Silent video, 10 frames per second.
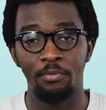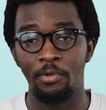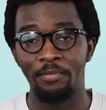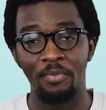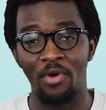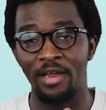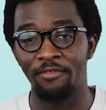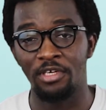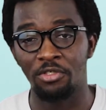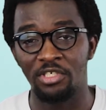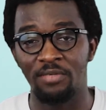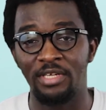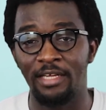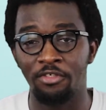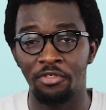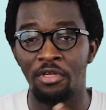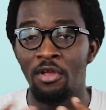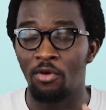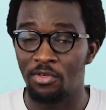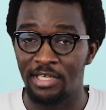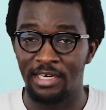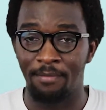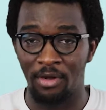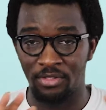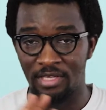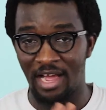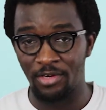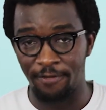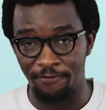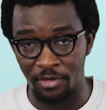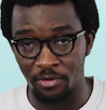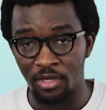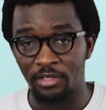When people are in a relationship, they are just concerned about how they feel.